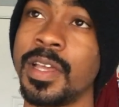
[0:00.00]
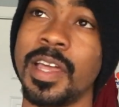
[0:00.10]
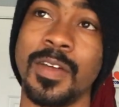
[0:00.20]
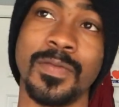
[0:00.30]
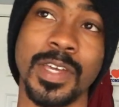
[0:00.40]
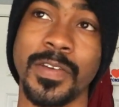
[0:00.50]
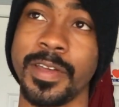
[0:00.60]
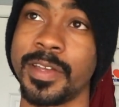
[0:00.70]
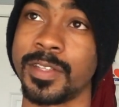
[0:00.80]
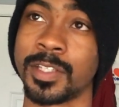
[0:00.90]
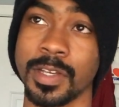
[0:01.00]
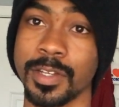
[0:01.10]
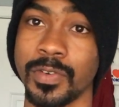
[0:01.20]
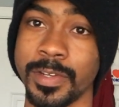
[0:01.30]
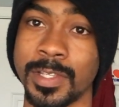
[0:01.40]
and various
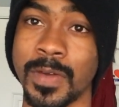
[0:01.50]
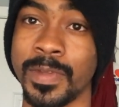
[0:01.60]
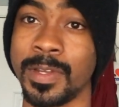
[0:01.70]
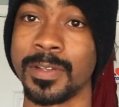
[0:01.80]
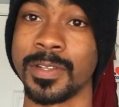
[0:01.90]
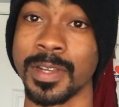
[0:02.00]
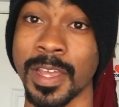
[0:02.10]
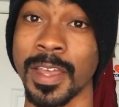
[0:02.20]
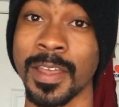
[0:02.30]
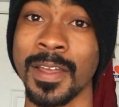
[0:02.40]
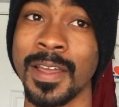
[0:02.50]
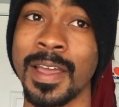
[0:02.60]
countries that we know today.